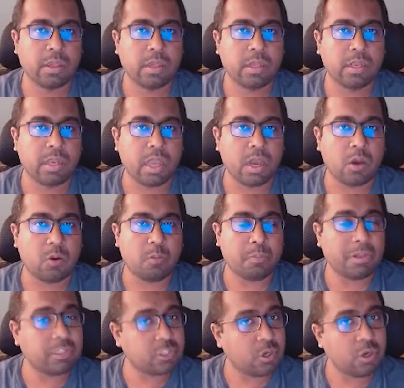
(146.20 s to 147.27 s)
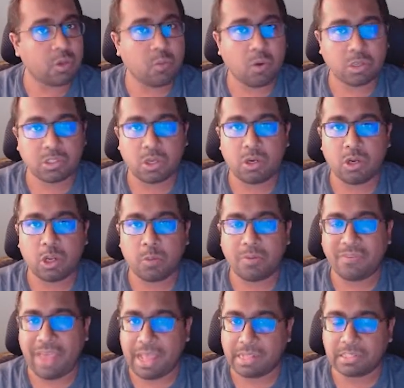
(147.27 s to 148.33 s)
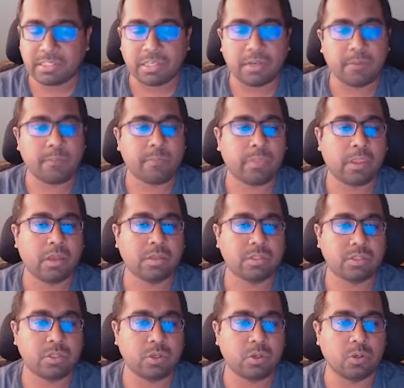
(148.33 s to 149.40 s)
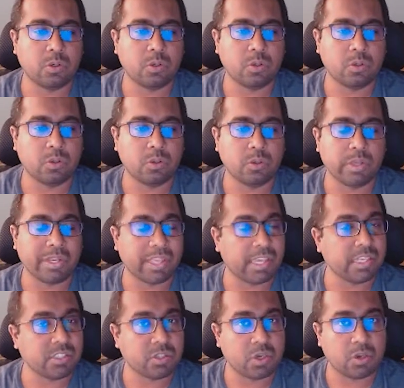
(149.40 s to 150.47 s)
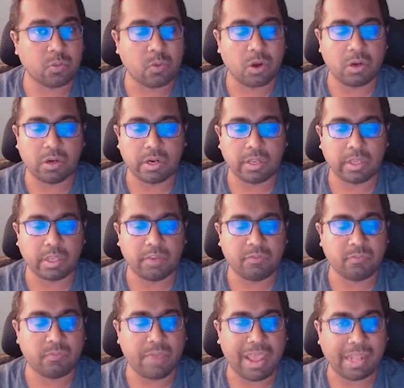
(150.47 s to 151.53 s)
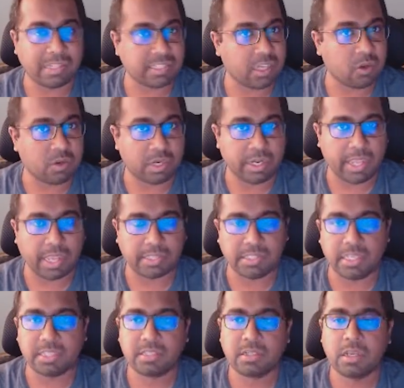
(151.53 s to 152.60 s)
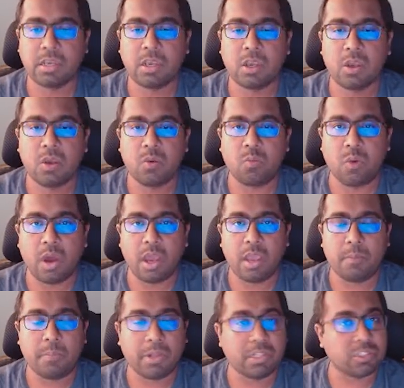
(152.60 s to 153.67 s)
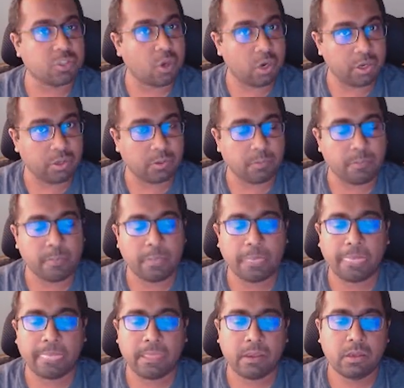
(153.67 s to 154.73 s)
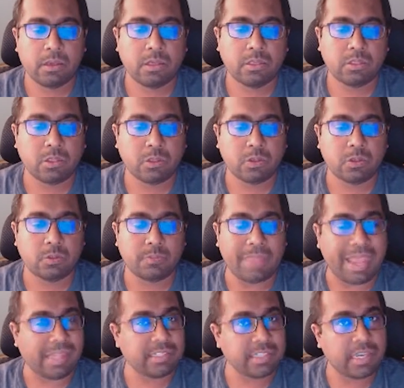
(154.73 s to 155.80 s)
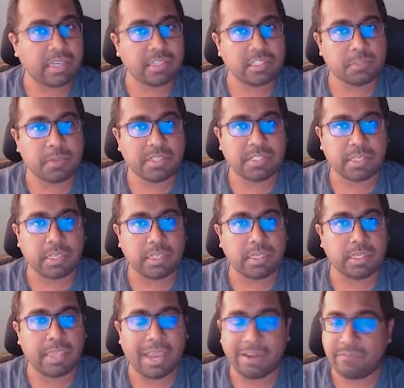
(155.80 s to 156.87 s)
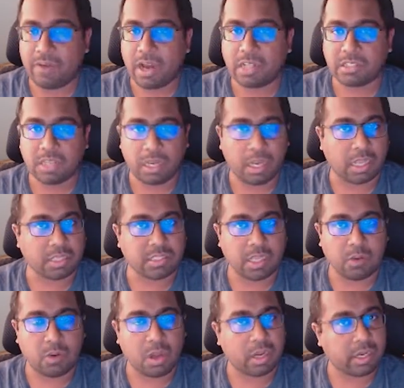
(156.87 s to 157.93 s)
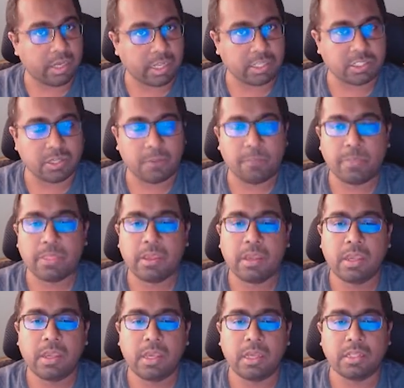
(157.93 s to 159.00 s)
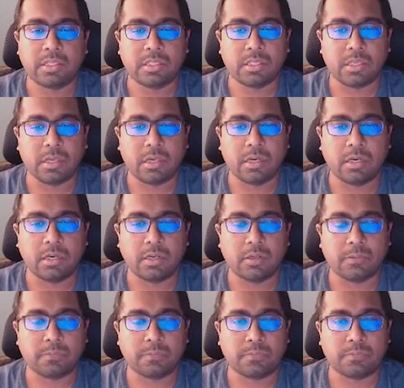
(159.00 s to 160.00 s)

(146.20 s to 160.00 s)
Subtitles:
Now, PulseAudio works on top of LCA. So in case you are wondering if LCA already exists, why PulseAudio? So LCA is basically advanced Linux sound architecture. It's a